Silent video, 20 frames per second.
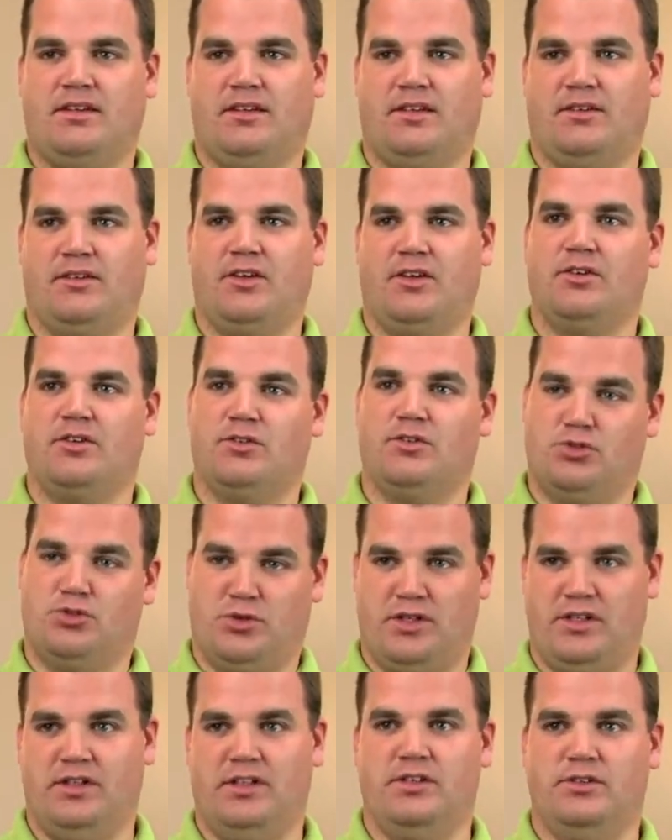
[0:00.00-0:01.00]
uh,
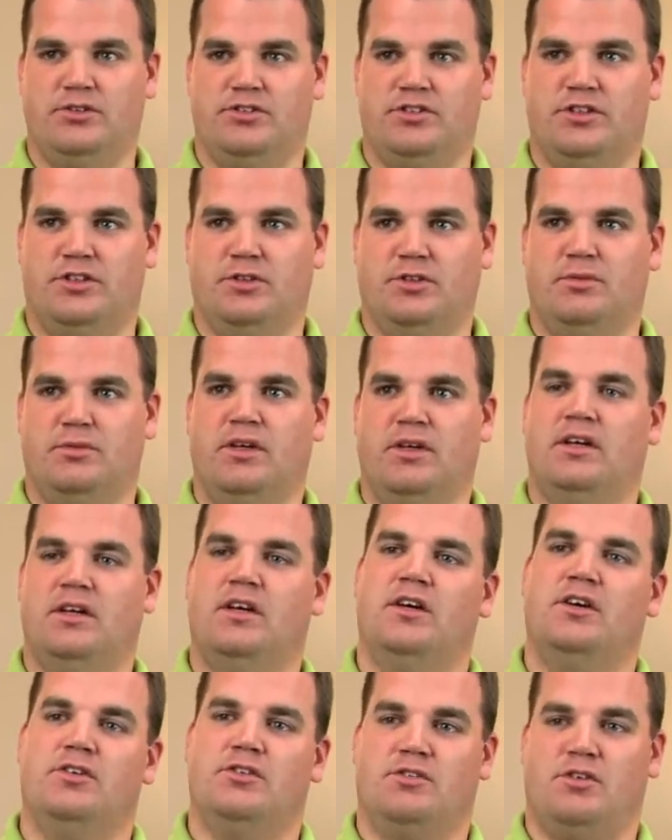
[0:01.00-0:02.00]
joined Legal Shield,
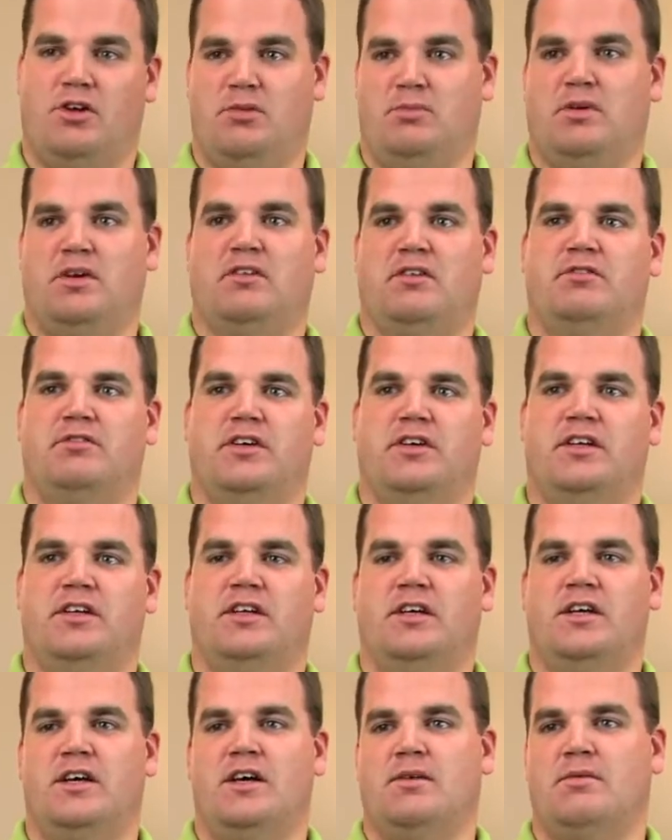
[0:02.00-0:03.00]
saw the benefit.
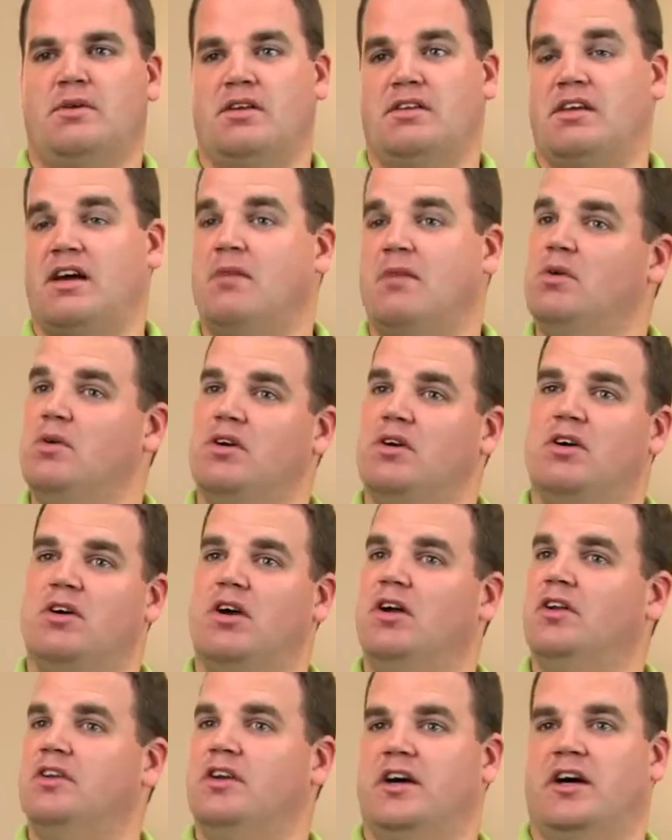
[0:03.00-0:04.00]
By the time we were
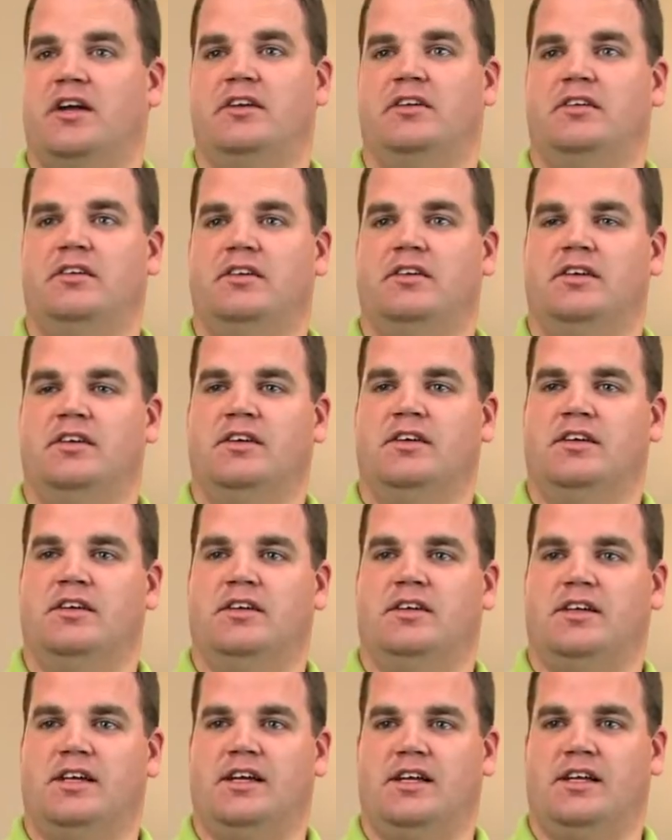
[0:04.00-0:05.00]
all done,
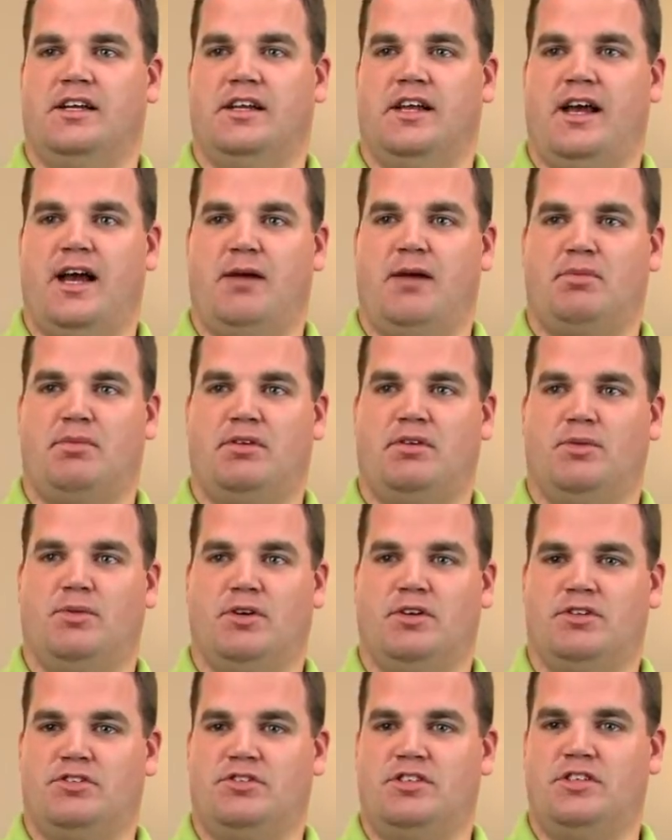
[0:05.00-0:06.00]
it had happened
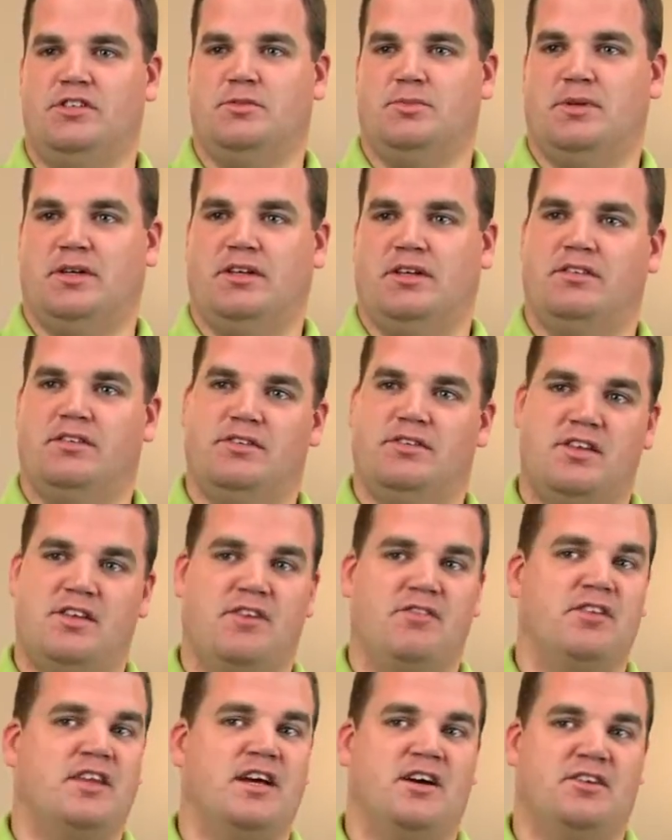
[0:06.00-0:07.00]
where she spent
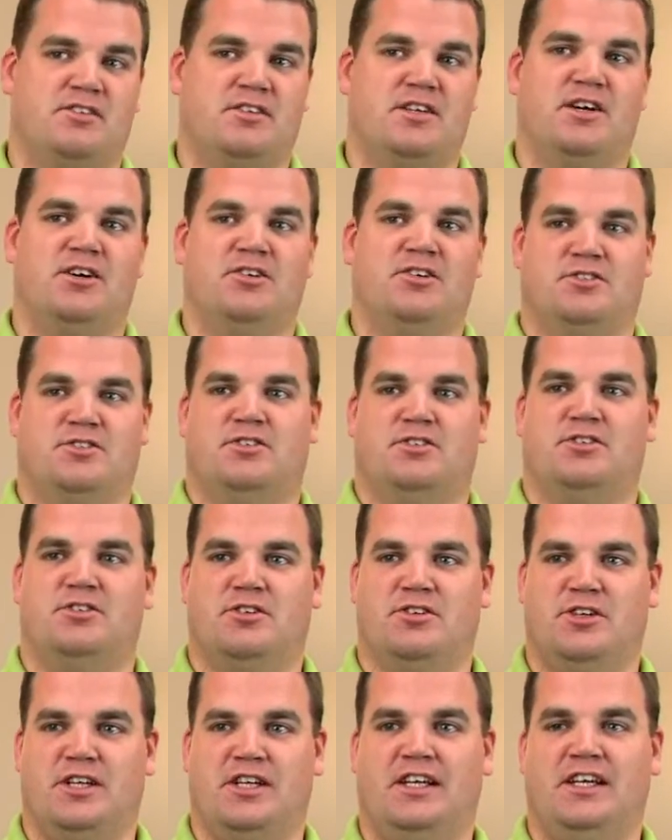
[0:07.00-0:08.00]
$7,000 on an
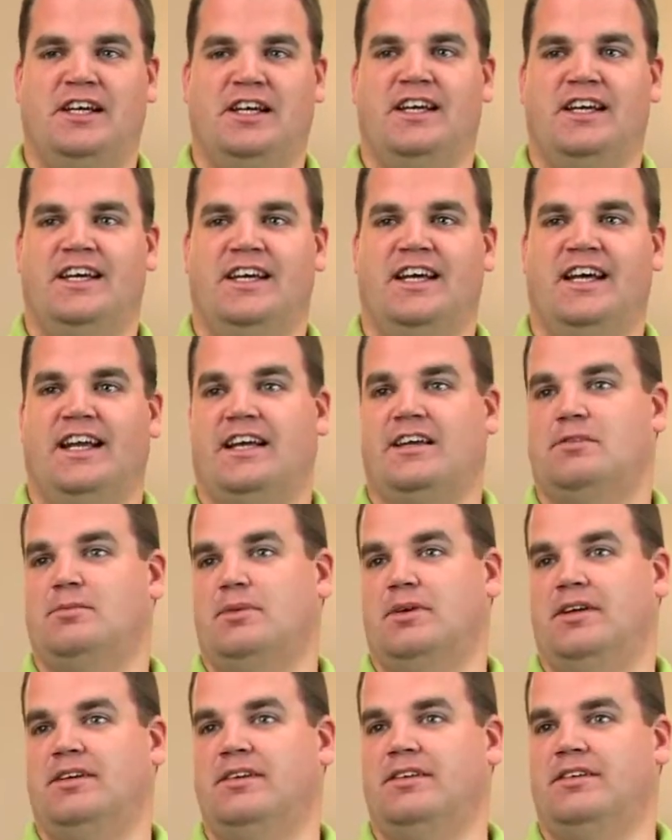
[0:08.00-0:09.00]
attorney and I
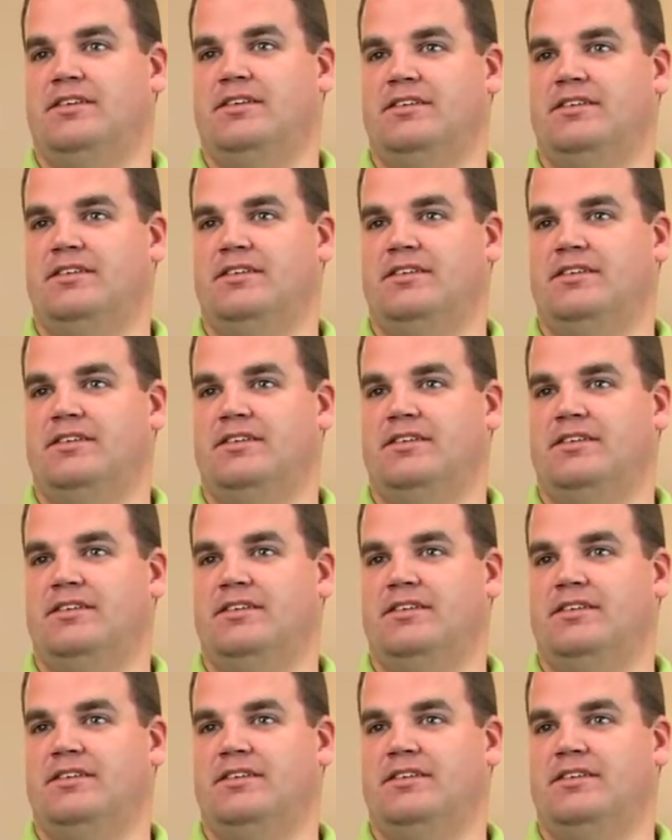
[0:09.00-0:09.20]
spent